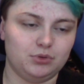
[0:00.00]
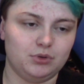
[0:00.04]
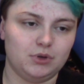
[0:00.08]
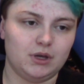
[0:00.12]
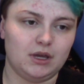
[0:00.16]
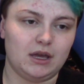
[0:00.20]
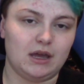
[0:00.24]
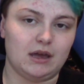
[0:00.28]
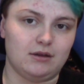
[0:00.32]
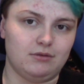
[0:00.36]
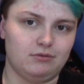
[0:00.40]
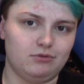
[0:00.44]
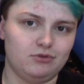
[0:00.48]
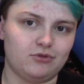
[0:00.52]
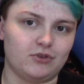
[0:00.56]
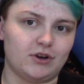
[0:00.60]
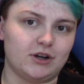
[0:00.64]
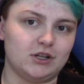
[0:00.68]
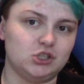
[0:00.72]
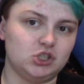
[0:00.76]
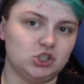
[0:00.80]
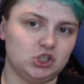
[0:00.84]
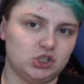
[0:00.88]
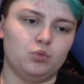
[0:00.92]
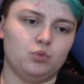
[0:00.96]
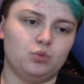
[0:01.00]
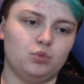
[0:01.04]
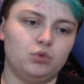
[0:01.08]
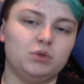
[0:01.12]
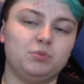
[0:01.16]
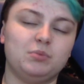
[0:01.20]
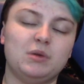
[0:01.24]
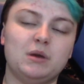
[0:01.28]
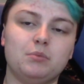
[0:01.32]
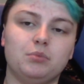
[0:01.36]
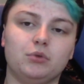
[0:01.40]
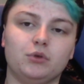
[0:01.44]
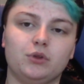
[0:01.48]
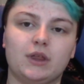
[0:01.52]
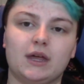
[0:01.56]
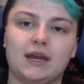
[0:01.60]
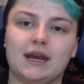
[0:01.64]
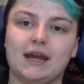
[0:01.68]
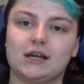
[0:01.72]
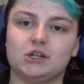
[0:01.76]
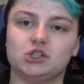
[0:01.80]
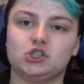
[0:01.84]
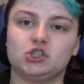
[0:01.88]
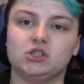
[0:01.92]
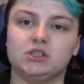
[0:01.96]
and friendship with people that
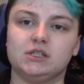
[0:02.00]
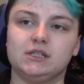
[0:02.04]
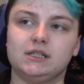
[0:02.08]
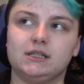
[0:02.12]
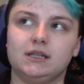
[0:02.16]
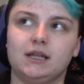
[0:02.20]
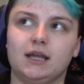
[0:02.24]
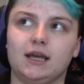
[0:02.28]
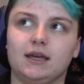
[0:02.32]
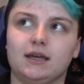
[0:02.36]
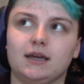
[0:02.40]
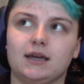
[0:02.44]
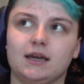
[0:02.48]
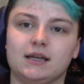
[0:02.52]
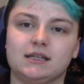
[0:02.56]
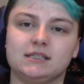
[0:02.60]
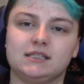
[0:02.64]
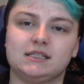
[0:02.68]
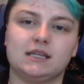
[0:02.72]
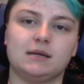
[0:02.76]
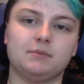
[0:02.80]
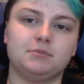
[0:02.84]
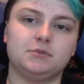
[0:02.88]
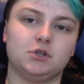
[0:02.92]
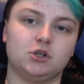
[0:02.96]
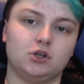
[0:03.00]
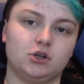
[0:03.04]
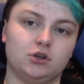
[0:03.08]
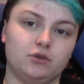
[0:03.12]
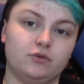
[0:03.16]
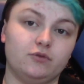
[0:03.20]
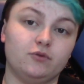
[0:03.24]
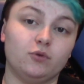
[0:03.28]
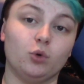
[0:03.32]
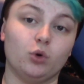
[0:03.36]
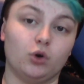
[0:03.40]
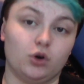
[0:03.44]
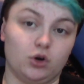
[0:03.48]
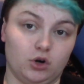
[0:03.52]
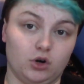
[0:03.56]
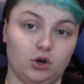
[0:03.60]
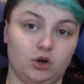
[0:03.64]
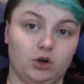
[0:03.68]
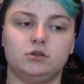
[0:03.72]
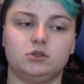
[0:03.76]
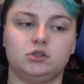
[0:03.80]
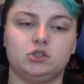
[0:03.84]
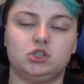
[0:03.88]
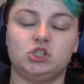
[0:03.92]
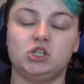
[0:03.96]
actually, like, accept her for her.
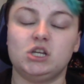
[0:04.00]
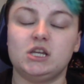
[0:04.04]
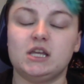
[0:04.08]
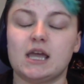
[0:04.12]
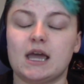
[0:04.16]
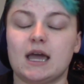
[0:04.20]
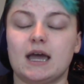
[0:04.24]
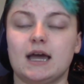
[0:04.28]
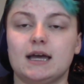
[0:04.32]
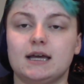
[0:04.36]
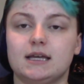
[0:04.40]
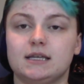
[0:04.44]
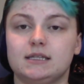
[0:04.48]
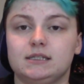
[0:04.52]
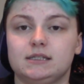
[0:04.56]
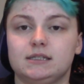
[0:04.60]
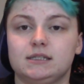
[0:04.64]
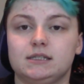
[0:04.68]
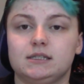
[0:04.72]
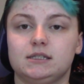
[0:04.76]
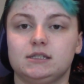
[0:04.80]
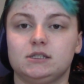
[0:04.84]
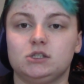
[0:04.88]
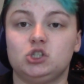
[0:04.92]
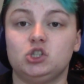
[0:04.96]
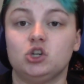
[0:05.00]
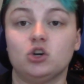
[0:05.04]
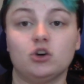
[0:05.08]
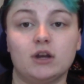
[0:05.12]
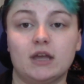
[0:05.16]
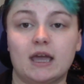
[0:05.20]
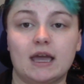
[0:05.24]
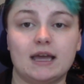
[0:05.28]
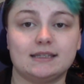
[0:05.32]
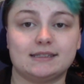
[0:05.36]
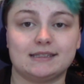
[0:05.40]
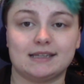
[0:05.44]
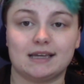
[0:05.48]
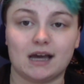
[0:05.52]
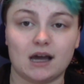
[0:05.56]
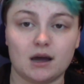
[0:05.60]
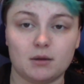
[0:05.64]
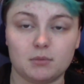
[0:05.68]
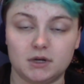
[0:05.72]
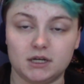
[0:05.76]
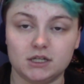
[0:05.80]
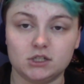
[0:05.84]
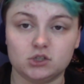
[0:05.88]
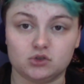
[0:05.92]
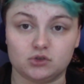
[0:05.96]
She already has a common
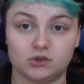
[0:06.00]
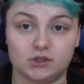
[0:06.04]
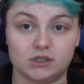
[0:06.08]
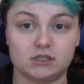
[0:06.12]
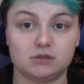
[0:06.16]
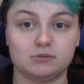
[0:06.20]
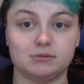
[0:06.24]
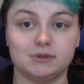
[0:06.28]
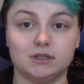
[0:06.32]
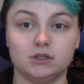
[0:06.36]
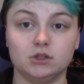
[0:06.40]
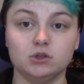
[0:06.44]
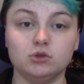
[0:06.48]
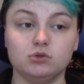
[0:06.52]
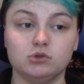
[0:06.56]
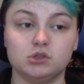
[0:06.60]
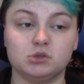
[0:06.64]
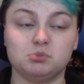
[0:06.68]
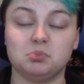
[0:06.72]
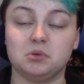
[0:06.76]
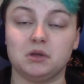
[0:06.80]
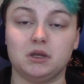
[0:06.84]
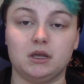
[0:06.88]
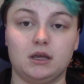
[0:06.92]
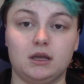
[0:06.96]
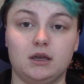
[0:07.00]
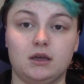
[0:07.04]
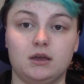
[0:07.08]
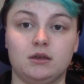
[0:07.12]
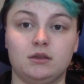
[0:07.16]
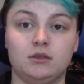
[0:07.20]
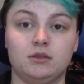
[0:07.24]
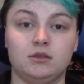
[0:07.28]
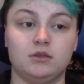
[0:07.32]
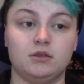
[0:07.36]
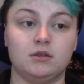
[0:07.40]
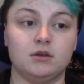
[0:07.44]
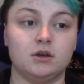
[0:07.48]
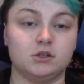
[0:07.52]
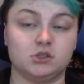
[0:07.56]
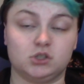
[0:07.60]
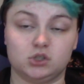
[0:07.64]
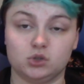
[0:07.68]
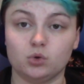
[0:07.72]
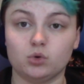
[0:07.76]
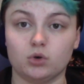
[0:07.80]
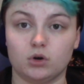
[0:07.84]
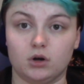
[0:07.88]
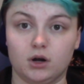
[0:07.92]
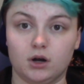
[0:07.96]
interest with Luz being
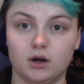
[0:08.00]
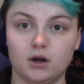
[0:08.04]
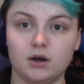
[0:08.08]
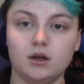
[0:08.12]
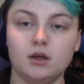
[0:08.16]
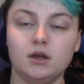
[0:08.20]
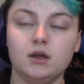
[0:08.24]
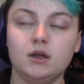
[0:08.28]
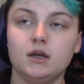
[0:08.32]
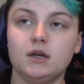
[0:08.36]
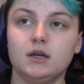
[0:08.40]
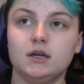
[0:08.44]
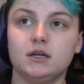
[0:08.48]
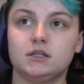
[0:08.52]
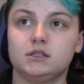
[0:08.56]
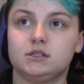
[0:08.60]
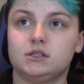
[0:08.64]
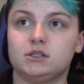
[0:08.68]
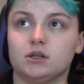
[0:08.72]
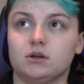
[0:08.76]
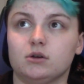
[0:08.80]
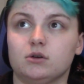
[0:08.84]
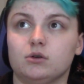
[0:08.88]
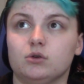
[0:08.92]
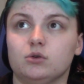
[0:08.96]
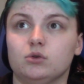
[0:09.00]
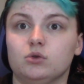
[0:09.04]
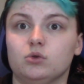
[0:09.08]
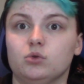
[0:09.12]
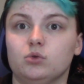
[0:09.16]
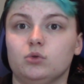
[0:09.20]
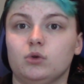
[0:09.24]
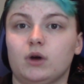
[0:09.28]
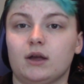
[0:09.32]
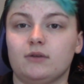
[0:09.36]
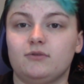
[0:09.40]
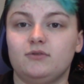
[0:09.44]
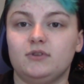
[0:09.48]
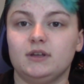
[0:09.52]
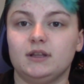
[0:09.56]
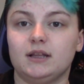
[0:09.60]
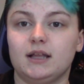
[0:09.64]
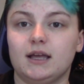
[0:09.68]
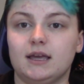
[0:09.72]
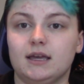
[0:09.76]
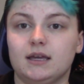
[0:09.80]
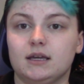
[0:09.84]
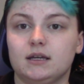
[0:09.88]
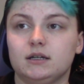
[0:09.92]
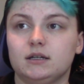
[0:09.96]
Azora. So I feel
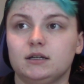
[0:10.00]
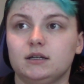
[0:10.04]
like